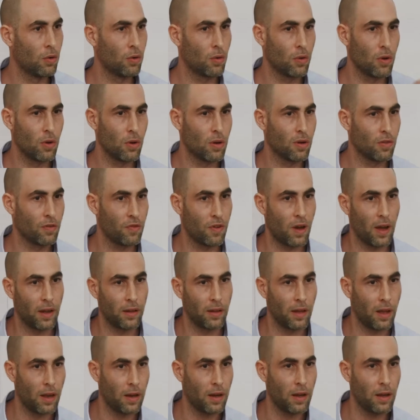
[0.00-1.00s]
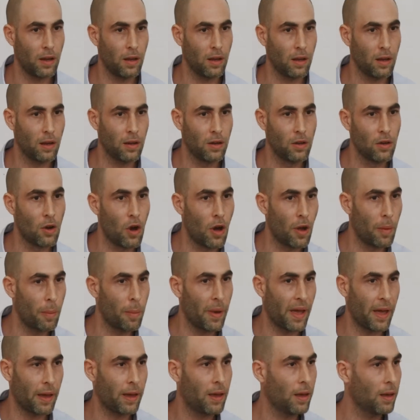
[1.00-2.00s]
or you can find any
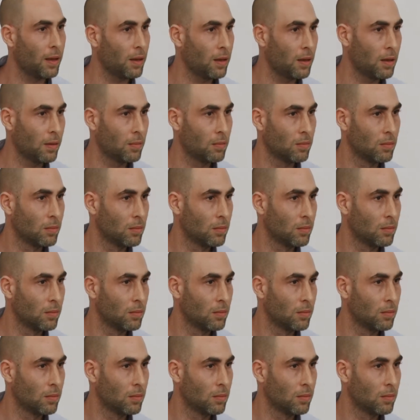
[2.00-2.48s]
non-banking